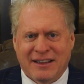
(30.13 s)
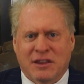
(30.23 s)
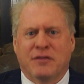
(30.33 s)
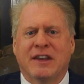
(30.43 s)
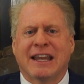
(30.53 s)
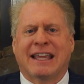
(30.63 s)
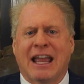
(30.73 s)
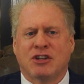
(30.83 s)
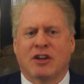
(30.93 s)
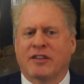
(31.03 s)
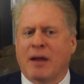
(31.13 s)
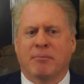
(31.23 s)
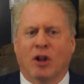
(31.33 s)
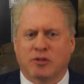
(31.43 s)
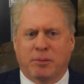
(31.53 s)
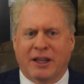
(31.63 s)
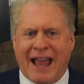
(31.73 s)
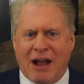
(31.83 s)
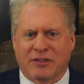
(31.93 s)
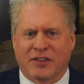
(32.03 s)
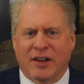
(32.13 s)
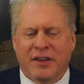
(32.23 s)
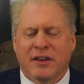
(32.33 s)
The vindication is on multiple counts.